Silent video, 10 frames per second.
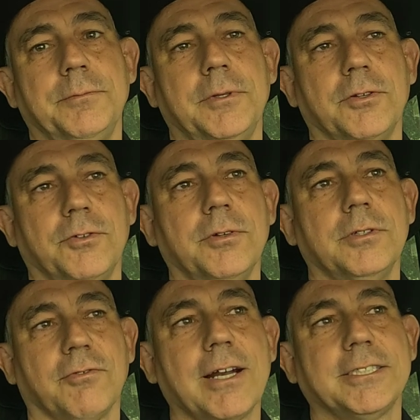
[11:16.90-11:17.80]
the
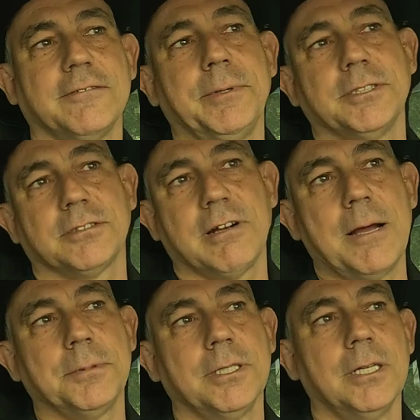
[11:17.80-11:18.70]
ride itself being
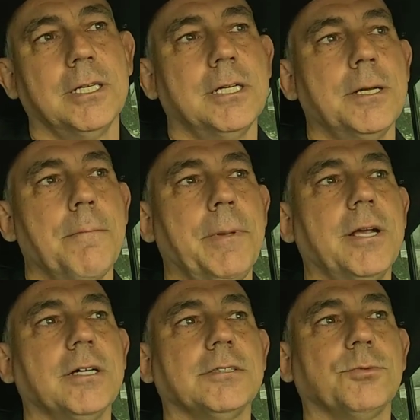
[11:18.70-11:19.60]
scrapped,
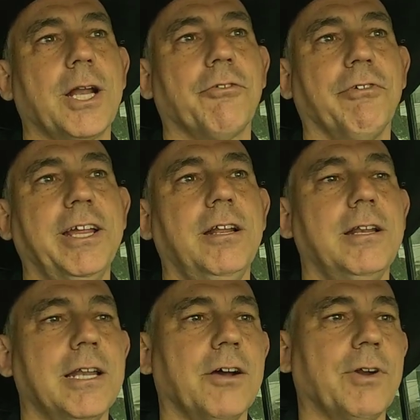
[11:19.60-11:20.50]
because when I read
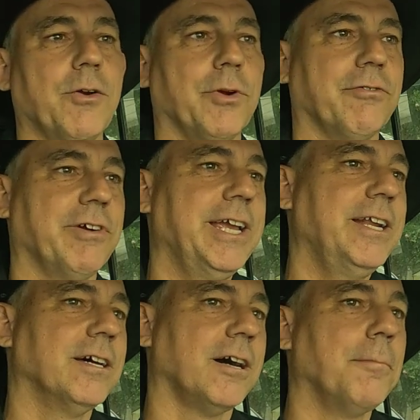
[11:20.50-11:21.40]

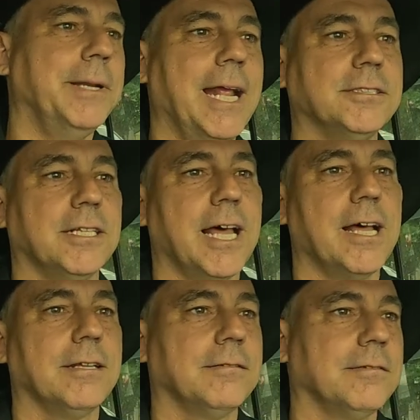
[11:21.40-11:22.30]
updates in
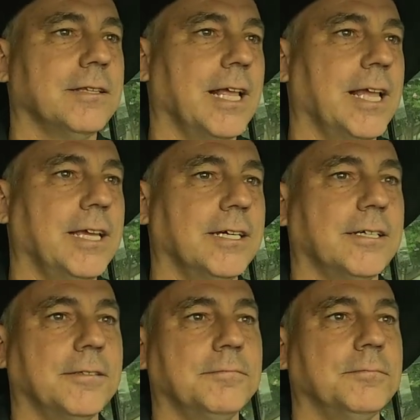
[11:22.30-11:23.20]
that,
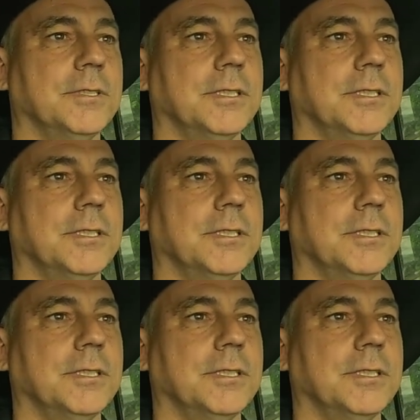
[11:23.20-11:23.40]
the